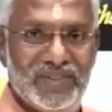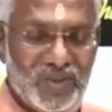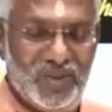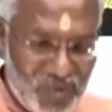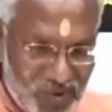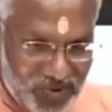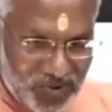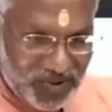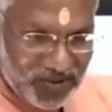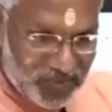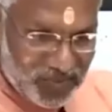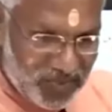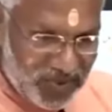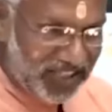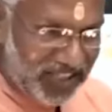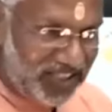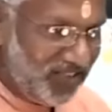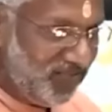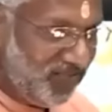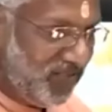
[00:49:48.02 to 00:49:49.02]
Do so,
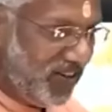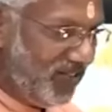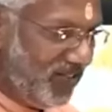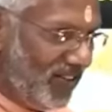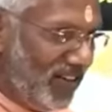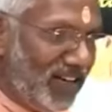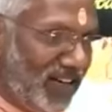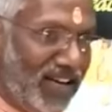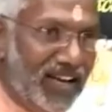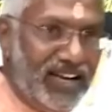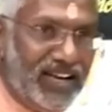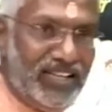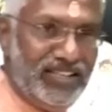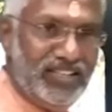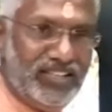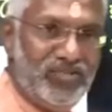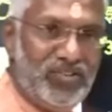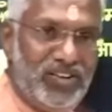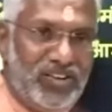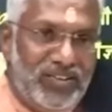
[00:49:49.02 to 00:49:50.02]
bring some flower and arrange
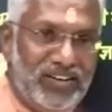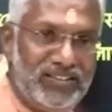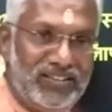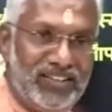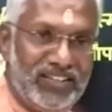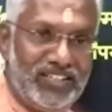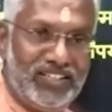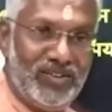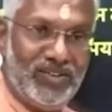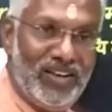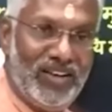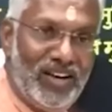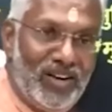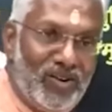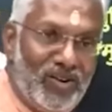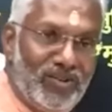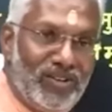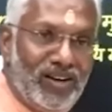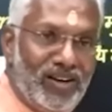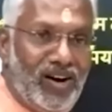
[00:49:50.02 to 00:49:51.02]
the flower in such a way
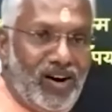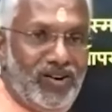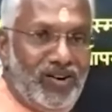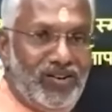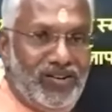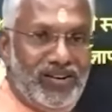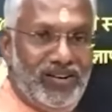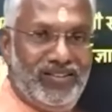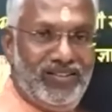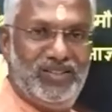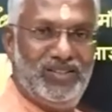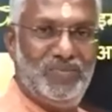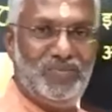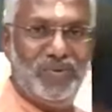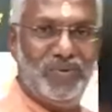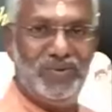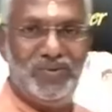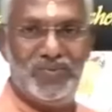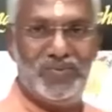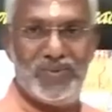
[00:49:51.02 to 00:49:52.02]
around the Lord.
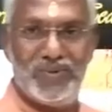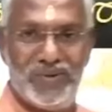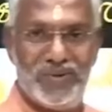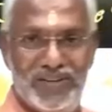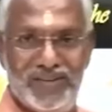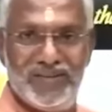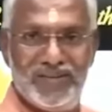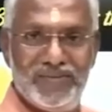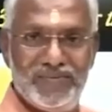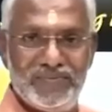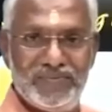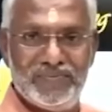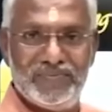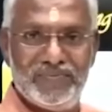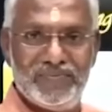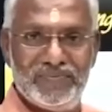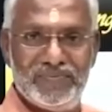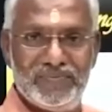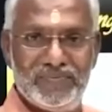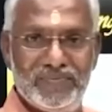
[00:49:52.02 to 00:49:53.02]
Simple work.
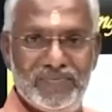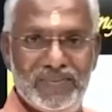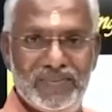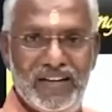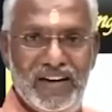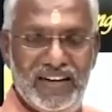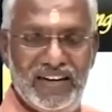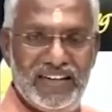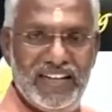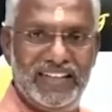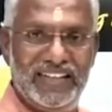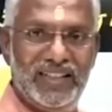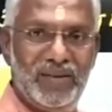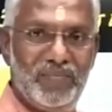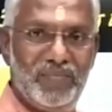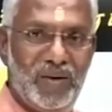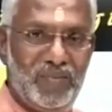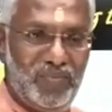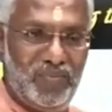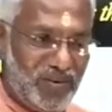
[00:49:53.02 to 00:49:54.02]
And take the
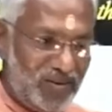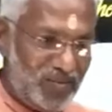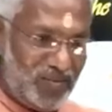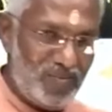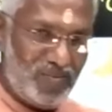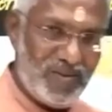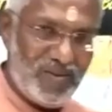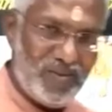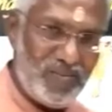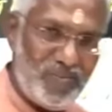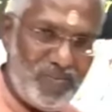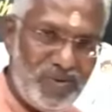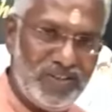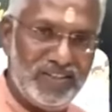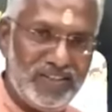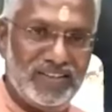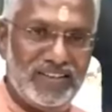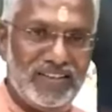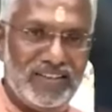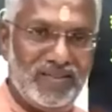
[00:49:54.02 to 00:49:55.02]
paper, put it
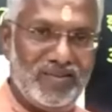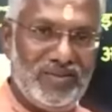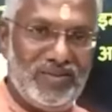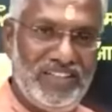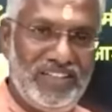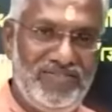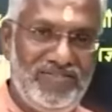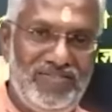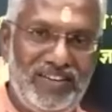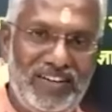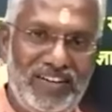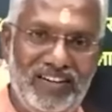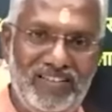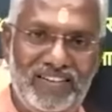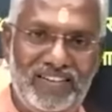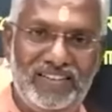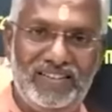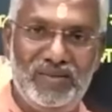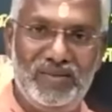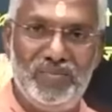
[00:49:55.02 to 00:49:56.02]
in that file.
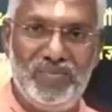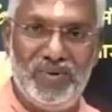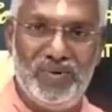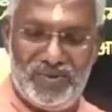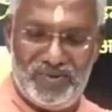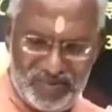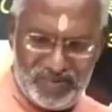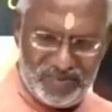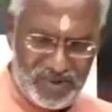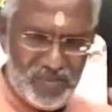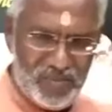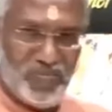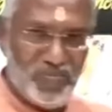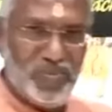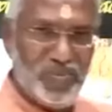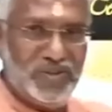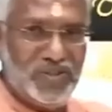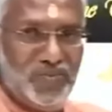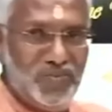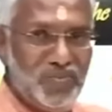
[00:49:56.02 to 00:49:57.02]
Very simple work.
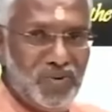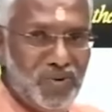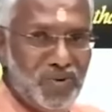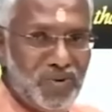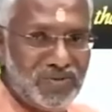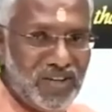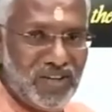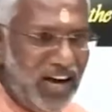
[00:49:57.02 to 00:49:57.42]
Simple work.